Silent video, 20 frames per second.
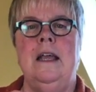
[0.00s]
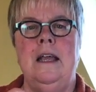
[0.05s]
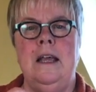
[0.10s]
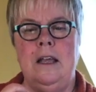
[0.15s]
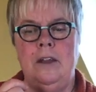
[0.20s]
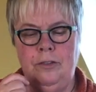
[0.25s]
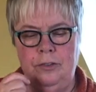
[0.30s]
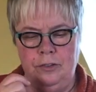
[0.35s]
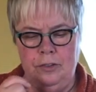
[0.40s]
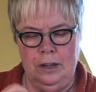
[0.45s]

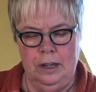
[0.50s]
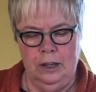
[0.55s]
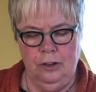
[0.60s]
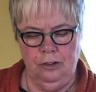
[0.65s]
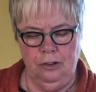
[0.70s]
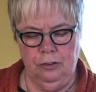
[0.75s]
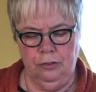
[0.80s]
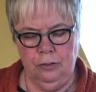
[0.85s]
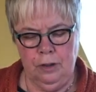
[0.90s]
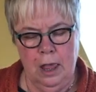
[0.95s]
It's
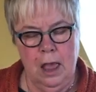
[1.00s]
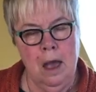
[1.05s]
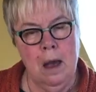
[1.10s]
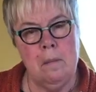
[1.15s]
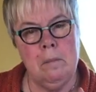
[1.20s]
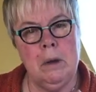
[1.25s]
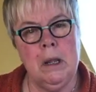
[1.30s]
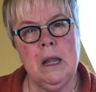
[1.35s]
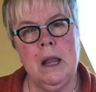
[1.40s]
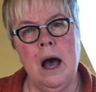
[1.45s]
delicious,
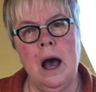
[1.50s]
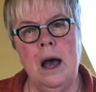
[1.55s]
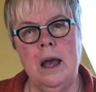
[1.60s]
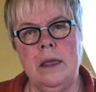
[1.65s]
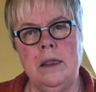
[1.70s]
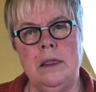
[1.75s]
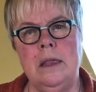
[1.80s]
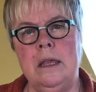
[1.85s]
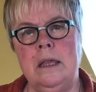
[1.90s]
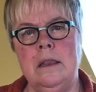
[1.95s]
but
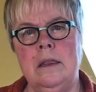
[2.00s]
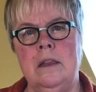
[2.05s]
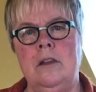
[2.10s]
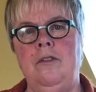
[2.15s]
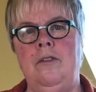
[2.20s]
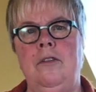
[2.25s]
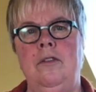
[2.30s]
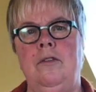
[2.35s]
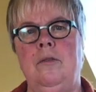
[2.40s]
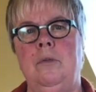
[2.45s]
I think
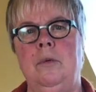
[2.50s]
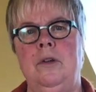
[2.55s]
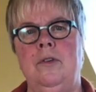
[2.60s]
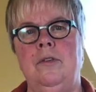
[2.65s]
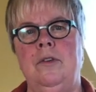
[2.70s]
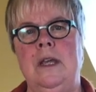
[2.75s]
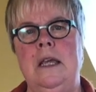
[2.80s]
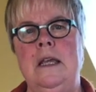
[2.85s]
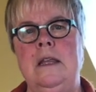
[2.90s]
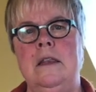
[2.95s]
this is a
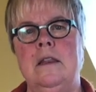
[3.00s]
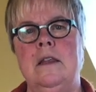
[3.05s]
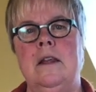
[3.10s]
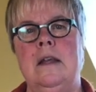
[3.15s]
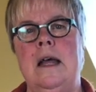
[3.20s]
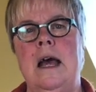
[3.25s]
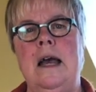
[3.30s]
whisky that